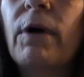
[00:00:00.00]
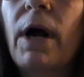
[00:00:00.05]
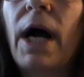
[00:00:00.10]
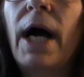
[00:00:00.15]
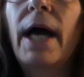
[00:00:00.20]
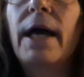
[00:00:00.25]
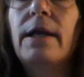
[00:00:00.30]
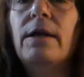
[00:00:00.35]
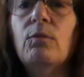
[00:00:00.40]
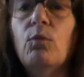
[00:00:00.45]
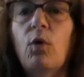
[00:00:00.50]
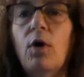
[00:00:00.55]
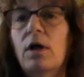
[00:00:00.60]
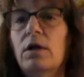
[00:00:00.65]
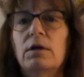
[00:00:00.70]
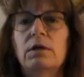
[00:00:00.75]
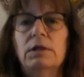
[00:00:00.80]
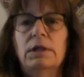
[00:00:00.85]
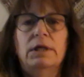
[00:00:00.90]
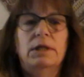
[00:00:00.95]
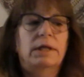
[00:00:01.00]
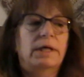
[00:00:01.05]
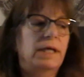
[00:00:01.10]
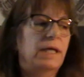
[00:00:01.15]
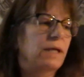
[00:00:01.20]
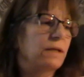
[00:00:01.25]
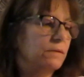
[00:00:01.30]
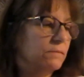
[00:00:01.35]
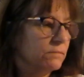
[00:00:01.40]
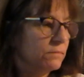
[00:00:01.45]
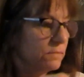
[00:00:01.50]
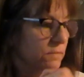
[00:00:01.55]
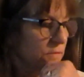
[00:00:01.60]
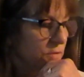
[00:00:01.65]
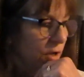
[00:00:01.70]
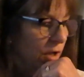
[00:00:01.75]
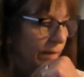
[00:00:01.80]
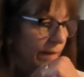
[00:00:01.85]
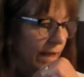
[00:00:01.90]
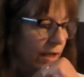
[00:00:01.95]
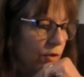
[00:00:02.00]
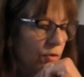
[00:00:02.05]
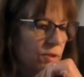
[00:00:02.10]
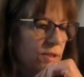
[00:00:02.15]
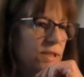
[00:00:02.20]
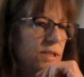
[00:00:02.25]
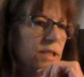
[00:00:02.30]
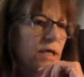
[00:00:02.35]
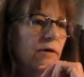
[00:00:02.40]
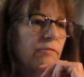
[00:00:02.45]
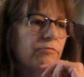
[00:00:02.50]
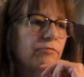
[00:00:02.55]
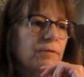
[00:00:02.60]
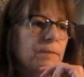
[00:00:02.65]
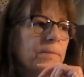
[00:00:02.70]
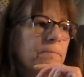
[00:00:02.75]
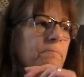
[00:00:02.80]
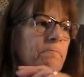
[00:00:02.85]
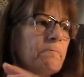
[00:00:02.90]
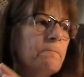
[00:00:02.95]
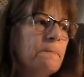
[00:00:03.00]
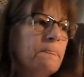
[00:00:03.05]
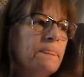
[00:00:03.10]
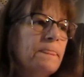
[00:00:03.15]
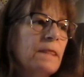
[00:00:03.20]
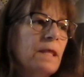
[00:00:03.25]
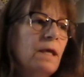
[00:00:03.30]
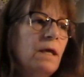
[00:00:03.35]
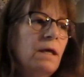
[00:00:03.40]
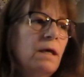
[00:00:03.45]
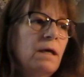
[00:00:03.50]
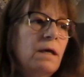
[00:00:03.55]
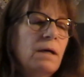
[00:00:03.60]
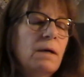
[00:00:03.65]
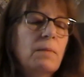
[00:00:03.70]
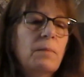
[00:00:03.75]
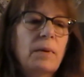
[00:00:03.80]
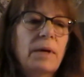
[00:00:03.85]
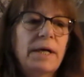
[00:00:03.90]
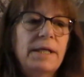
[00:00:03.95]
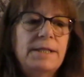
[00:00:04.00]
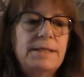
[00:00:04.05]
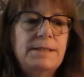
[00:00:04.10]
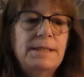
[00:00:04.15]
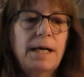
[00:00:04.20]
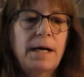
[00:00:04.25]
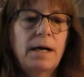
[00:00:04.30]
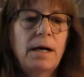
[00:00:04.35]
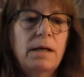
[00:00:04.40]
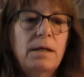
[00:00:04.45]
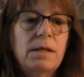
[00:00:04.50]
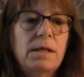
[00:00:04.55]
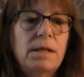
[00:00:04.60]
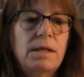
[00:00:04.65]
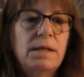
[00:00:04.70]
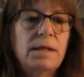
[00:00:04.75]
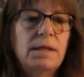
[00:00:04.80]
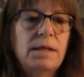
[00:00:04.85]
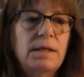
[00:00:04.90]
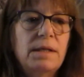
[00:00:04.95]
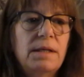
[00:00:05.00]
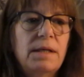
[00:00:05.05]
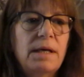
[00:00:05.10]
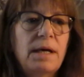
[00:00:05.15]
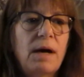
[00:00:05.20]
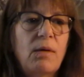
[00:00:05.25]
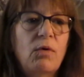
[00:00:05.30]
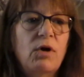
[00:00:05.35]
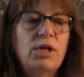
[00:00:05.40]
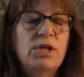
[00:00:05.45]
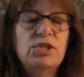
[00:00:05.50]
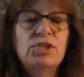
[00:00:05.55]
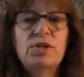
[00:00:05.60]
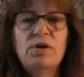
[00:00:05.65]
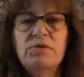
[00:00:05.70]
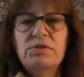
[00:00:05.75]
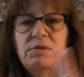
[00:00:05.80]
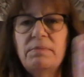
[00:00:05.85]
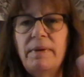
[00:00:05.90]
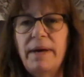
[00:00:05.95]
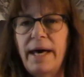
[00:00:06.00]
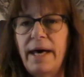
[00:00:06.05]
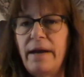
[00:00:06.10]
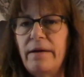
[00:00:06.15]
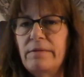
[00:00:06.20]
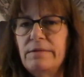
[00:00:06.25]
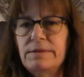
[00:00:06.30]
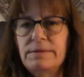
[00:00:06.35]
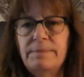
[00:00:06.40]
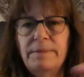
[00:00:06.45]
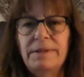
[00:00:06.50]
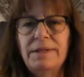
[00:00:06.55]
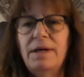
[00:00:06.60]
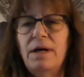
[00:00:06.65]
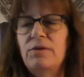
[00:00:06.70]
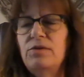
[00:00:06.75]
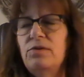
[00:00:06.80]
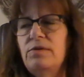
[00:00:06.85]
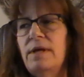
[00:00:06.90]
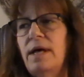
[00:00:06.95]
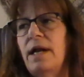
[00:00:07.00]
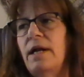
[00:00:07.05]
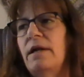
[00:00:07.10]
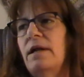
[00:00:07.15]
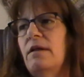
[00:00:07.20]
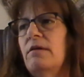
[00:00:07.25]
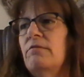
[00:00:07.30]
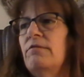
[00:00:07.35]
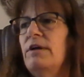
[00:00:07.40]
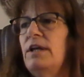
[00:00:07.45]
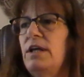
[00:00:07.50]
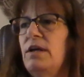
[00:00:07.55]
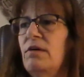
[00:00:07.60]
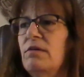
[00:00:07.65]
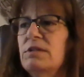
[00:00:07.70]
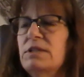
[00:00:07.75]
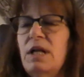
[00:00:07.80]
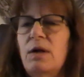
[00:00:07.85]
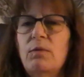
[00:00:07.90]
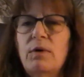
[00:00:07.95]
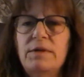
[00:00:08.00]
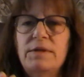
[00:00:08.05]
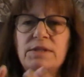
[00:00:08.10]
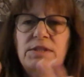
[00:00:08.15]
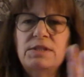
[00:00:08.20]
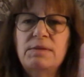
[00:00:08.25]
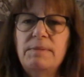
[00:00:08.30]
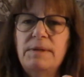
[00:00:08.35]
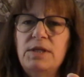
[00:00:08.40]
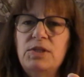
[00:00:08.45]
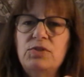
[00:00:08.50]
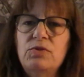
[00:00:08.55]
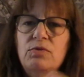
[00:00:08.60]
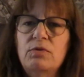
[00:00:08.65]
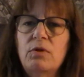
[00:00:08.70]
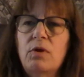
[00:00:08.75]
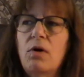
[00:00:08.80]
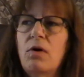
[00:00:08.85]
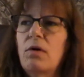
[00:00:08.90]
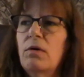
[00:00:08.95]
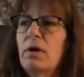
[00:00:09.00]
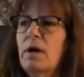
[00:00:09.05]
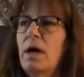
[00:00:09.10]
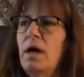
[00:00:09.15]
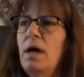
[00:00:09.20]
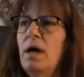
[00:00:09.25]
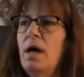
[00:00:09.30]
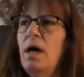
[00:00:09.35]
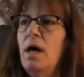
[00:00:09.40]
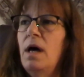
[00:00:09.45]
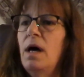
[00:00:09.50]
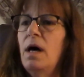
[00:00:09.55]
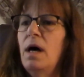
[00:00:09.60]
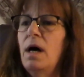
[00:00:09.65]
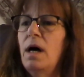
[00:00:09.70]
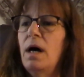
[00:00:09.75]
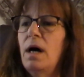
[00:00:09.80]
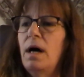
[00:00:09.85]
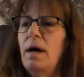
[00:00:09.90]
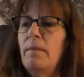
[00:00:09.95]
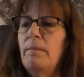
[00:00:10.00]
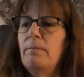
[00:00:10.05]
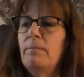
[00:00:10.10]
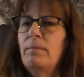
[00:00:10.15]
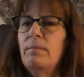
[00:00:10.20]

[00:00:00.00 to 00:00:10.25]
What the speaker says: Ride, and Water Lily, and all that good stuff. But I wanted to show some patterns, but I'll do that in another video because I don't want this to be too long. Oh